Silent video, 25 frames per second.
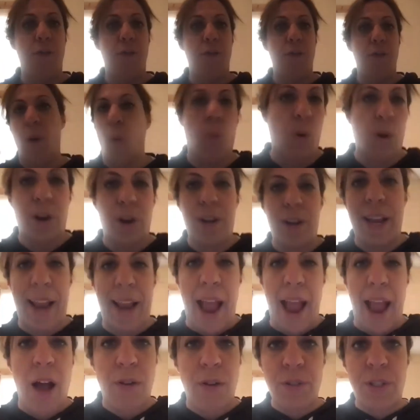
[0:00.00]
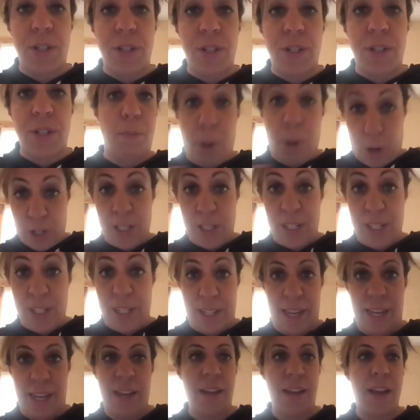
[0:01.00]
of working out
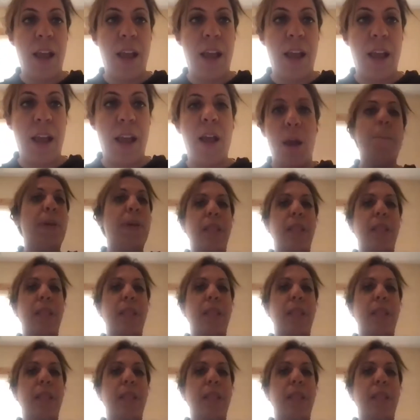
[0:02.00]
personally